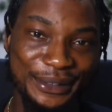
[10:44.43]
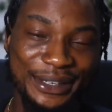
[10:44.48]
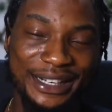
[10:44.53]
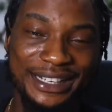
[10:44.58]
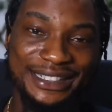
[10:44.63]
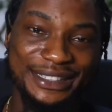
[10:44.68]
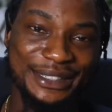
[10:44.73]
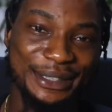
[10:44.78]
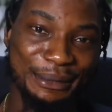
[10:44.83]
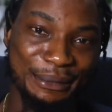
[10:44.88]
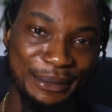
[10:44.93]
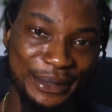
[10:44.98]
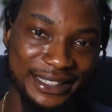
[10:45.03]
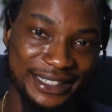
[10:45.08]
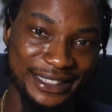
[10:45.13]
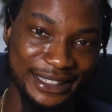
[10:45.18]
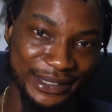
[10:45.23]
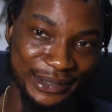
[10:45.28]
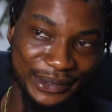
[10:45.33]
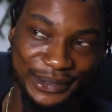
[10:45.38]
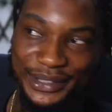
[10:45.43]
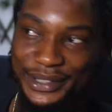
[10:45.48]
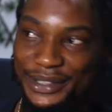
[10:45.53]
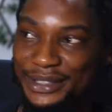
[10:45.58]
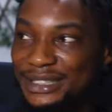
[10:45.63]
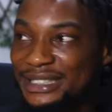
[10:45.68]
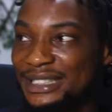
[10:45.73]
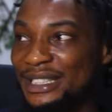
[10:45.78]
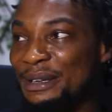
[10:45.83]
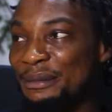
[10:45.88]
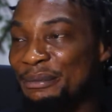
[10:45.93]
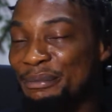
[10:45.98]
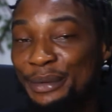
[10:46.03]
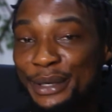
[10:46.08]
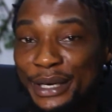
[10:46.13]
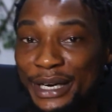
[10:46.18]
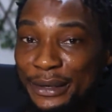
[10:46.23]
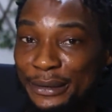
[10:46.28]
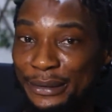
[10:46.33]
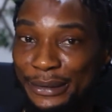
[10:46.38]
and somebody should just
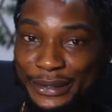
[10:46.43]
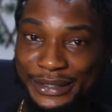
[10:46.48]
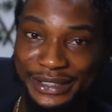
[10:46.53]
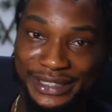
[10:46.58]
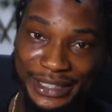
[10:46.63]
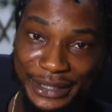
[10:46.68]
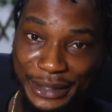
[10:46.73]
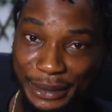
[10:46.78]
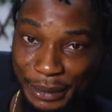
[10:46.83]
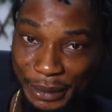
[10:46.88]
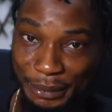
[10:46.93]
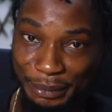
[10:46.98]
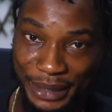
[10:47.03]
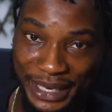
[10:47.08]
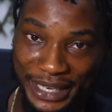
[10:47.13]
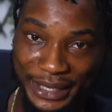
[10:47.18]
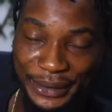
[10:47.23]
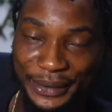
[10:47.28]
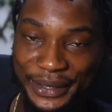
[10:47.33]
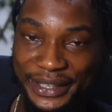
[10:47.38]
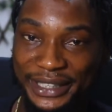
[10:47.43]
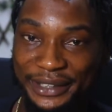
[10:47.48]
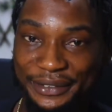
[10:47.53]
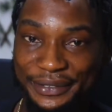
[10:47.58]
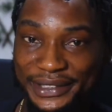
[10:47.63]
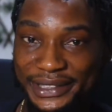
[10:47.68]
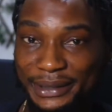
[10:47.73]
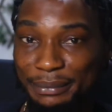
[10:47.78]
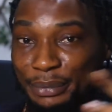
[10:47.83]
miraculously come and buy your NFT.